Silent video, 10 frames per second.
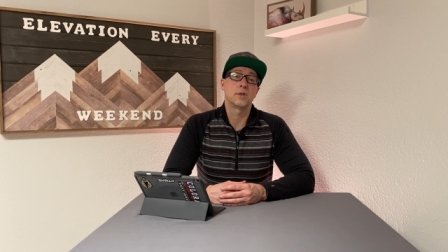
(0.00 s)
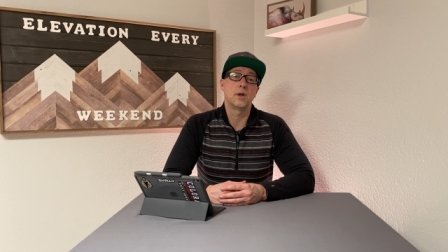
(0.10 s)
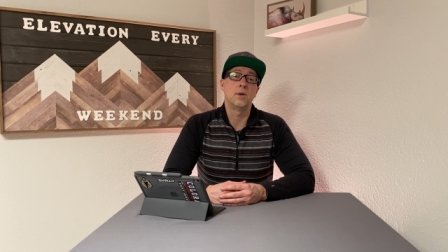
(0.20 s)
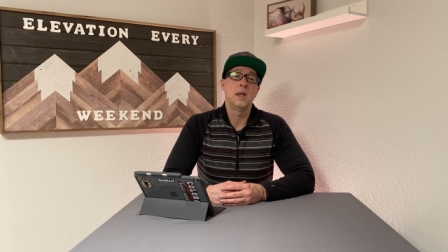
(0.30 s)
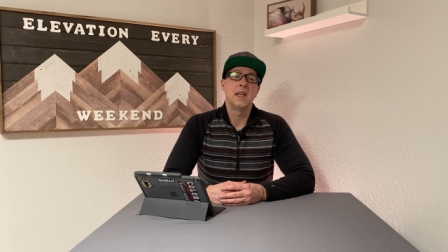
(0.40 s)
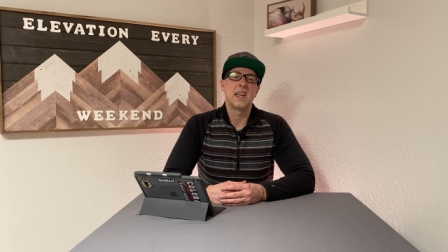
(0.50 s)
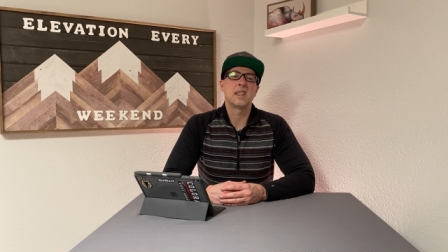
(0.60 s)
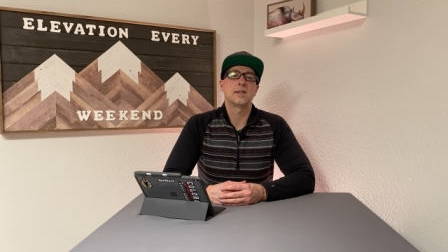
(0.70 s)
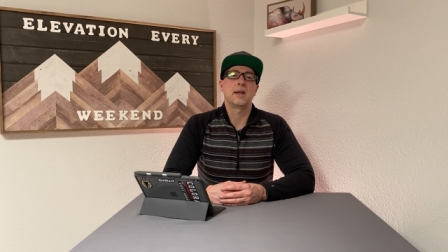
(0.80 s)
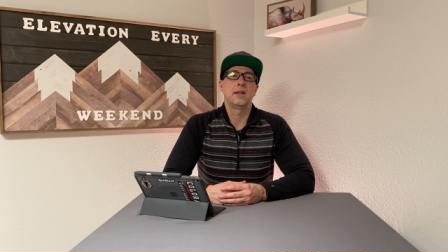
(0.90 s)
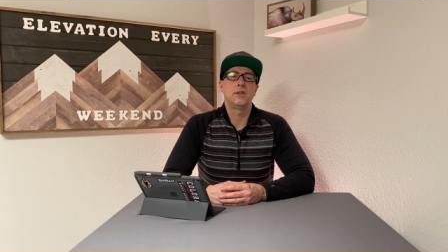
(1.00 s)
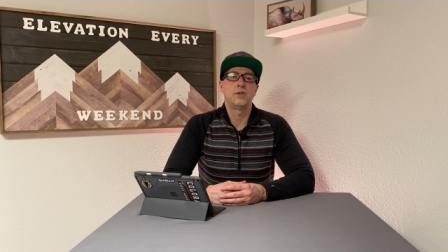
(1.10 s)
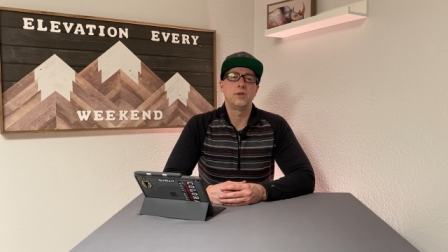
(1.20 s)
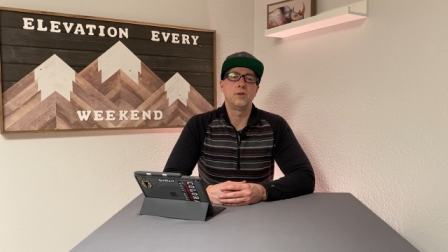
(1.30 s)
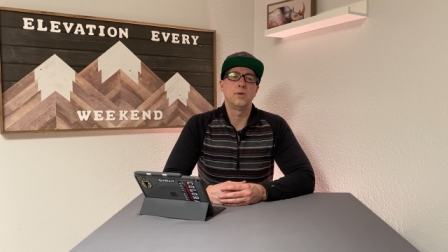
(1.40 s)
So excited
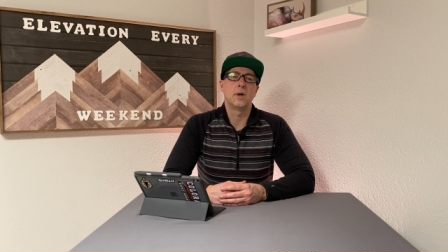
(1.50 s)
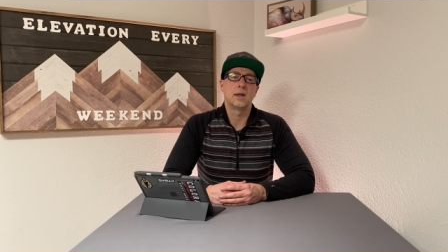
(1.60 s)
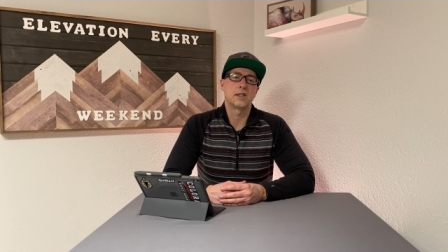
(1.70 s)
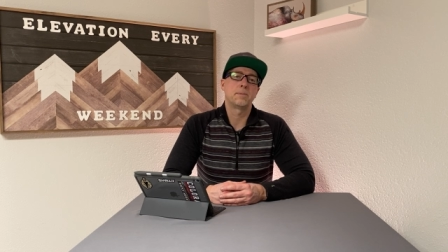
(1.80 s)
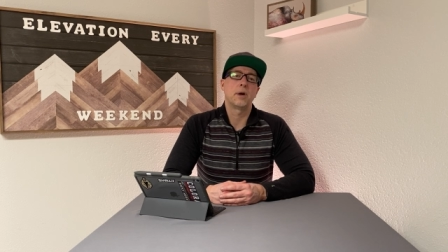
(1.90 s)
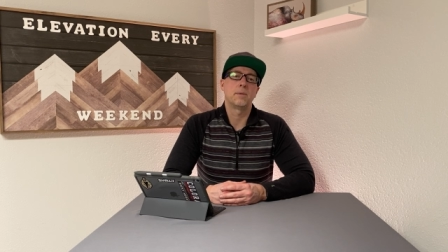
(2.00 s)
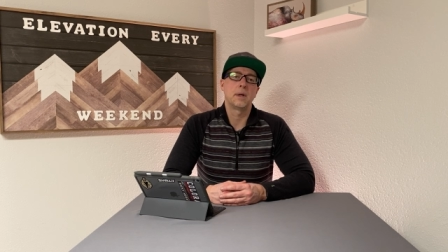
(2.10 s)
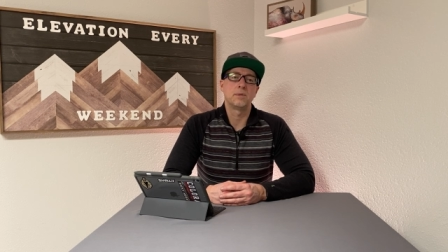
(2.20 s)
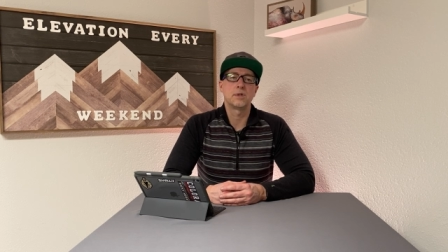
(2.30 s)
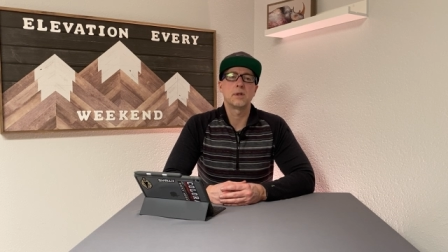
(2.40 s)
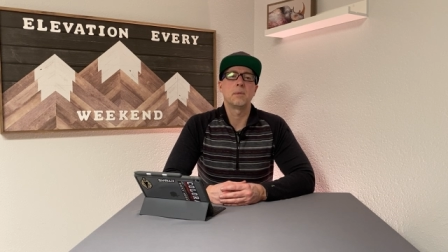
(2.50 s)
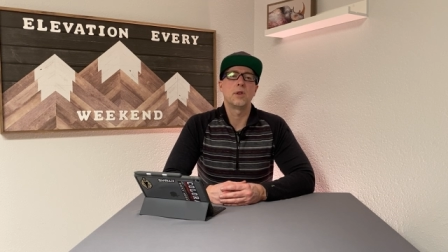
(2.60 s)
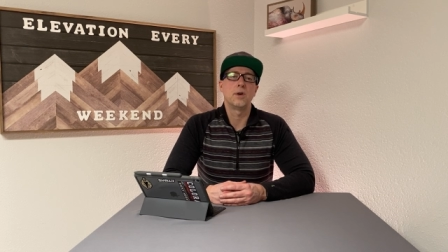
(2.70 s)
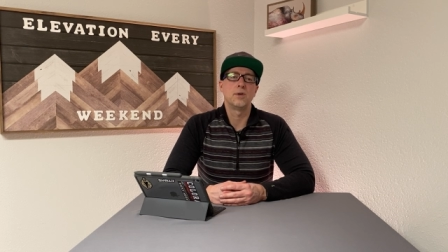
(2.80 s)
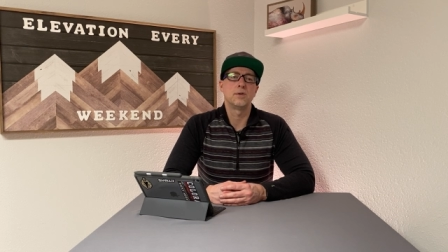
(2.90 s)
to experiment with some of
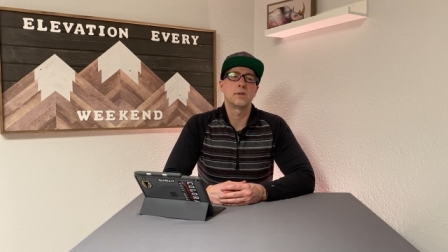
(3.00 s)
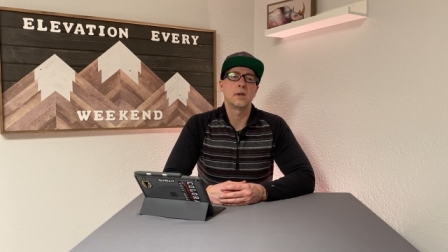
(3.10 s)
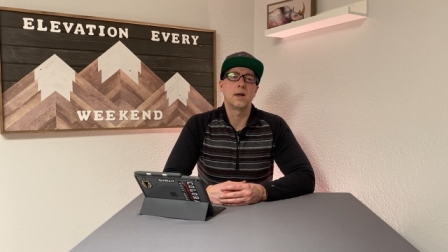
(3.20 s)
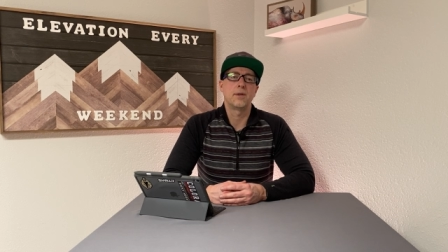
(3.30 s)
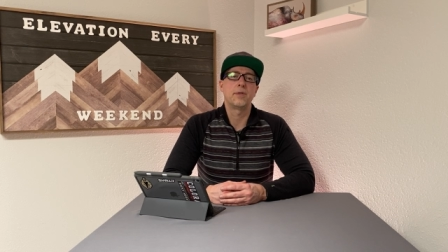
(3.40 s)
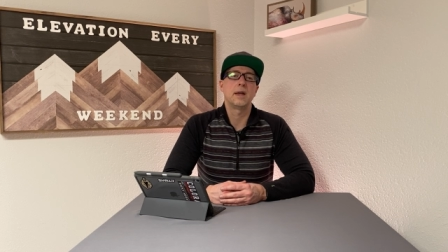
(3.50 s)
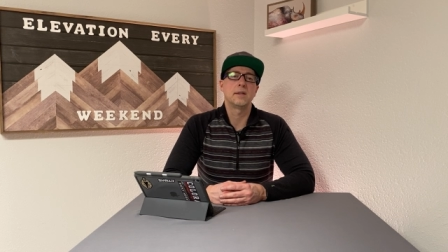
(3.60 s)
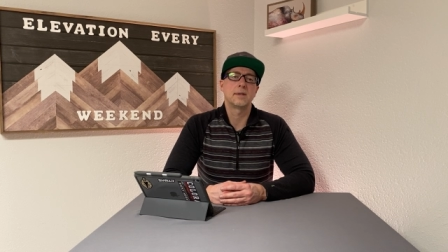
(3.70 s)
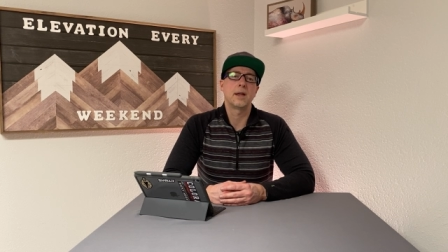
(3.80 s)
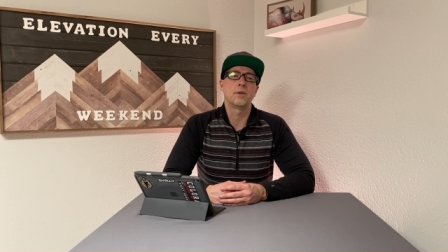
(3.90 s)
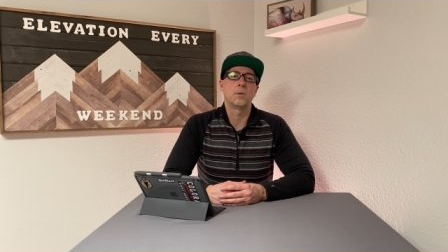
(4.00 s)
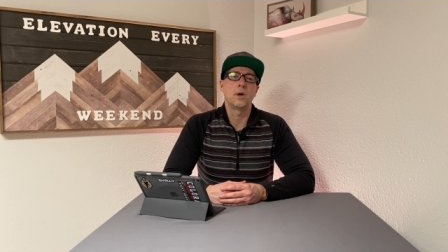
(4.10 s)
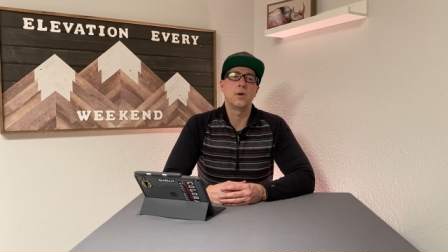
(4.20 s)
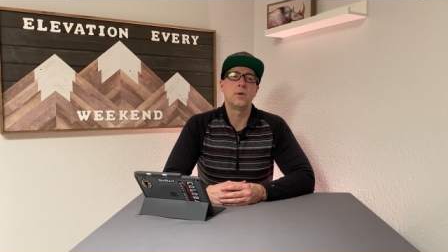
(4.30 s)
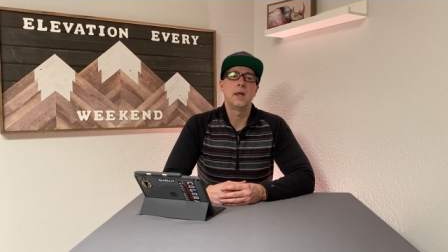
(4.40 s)
those things down the
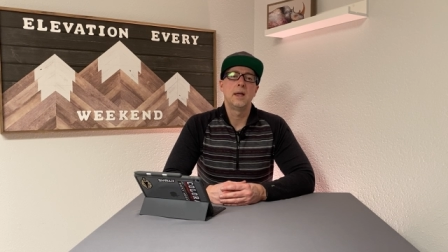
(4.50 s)
road